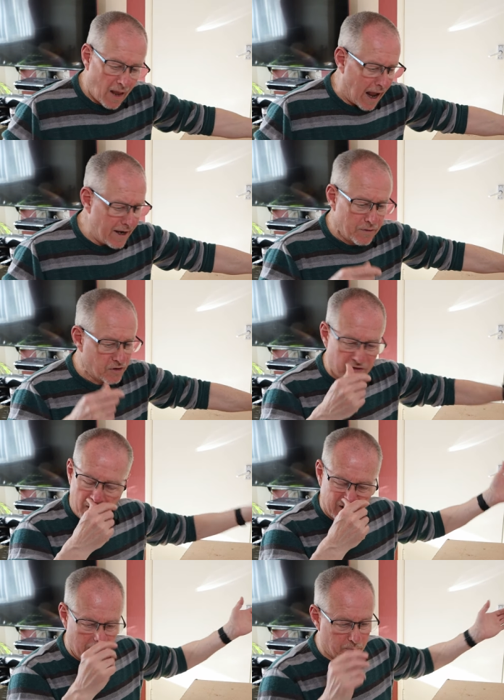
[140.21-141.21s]
And it was
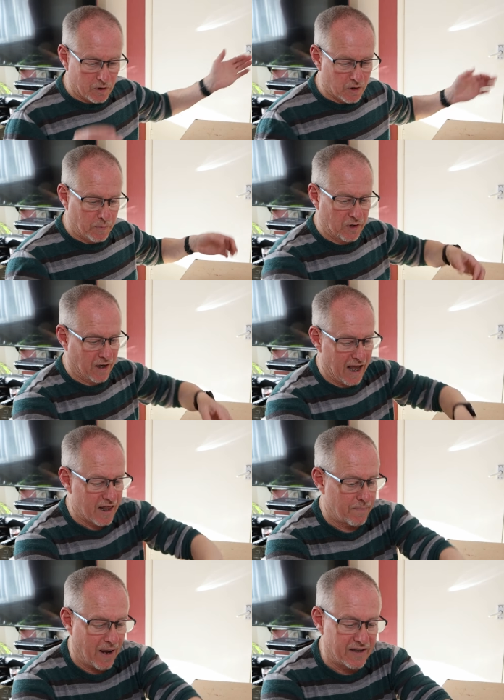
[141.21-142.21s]
very simple to put
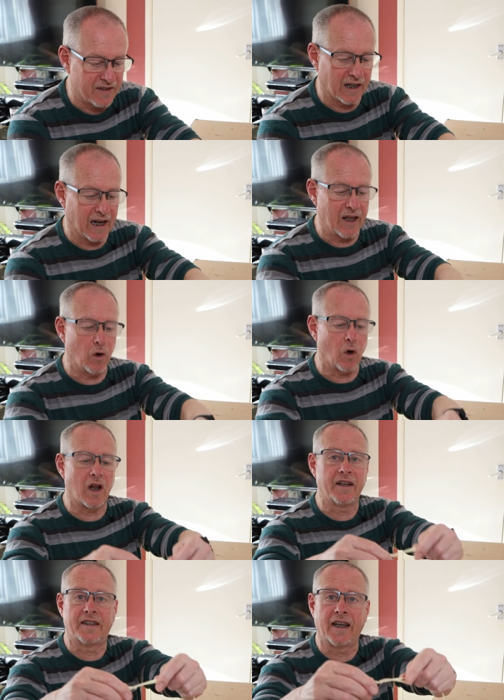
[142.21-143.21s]
together. Basically, all
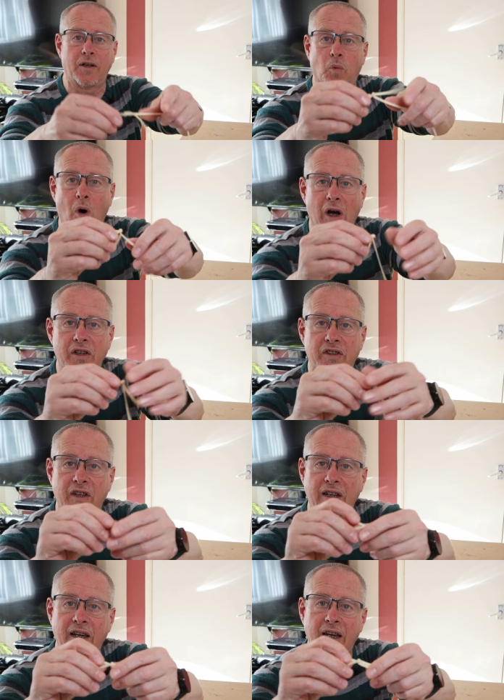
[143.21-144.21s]
I did was
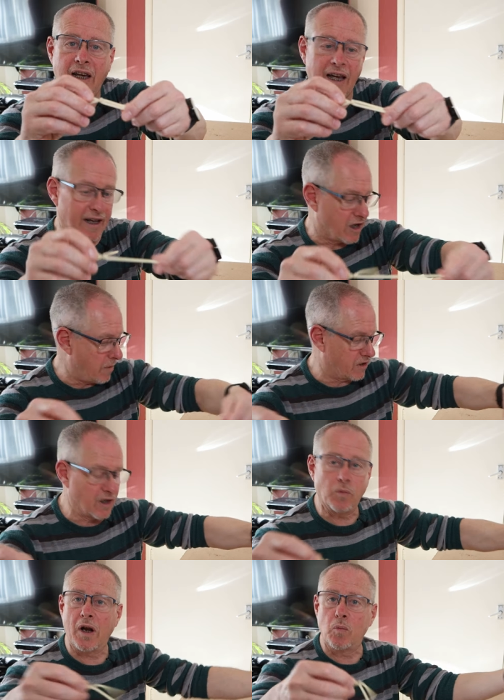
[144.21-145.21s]
it comes
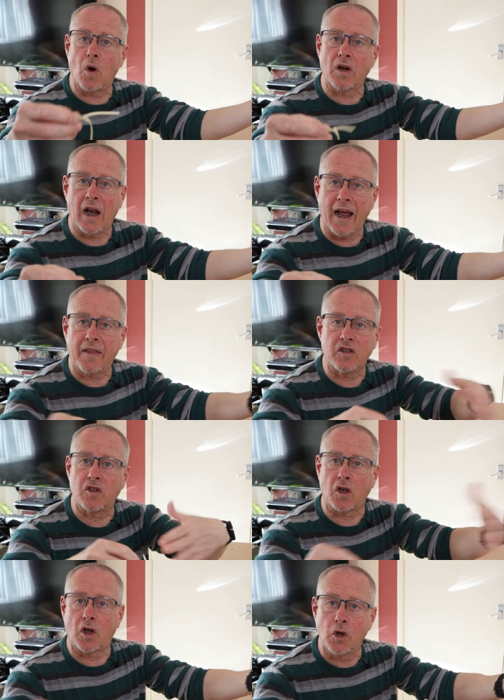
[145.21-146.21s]
in, in one length,
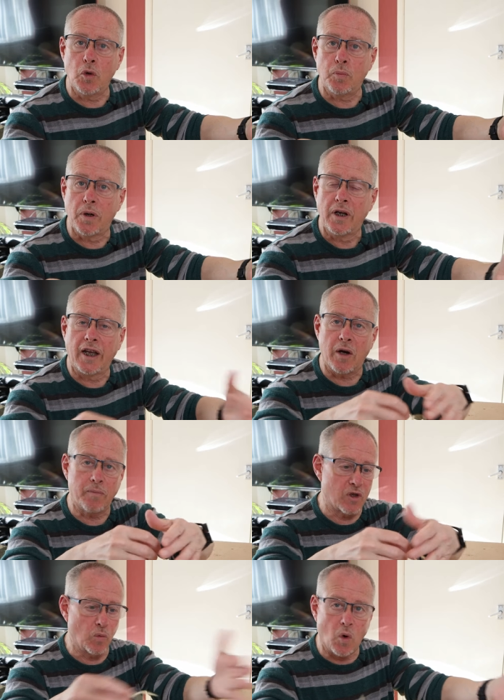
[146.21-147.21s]
it's not a loop, it
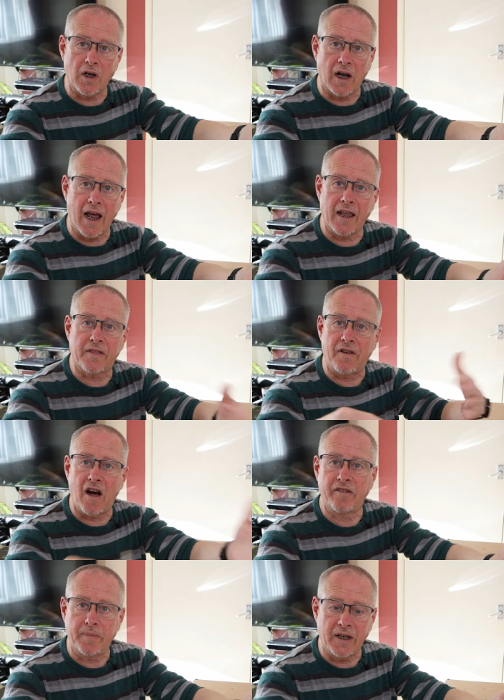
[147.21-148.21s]
comes in one length,
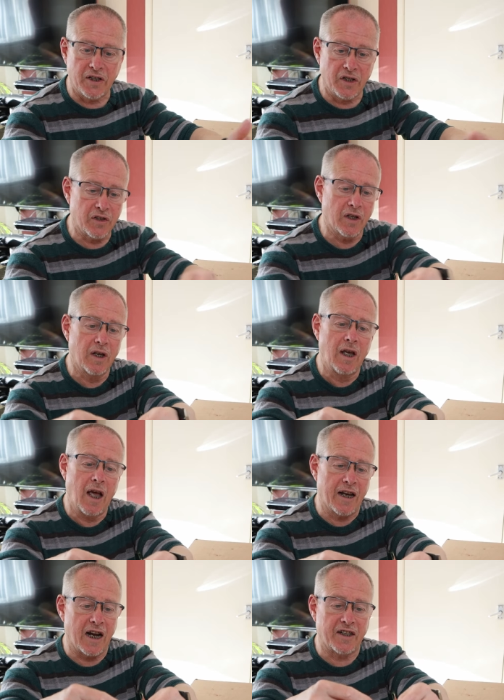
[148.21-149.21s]
five meters,
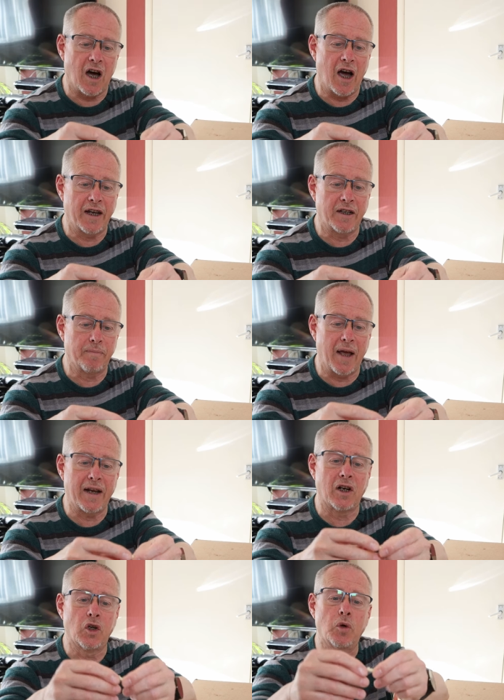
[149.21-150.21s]
and I tied,
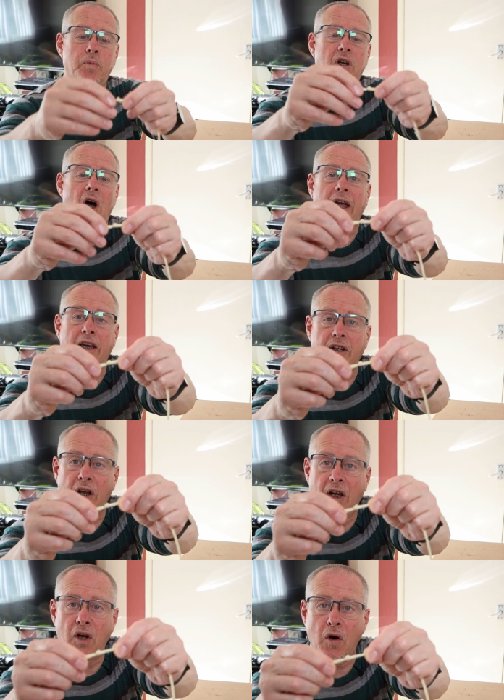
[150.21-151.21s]
made a loop tying
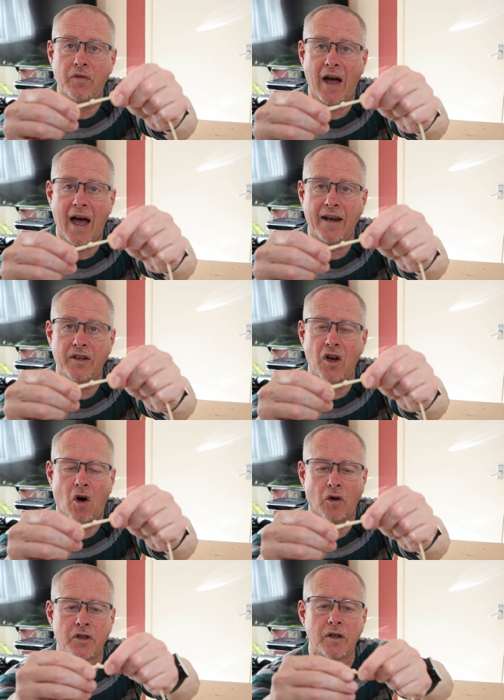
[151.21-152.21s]
an, an overhand
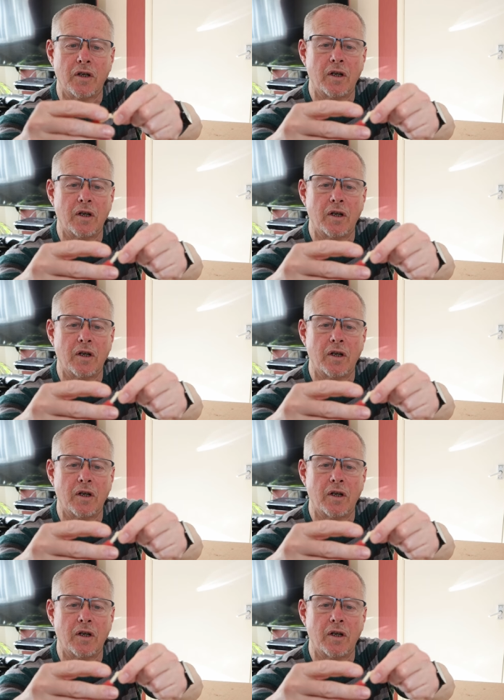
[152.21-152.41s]
knot.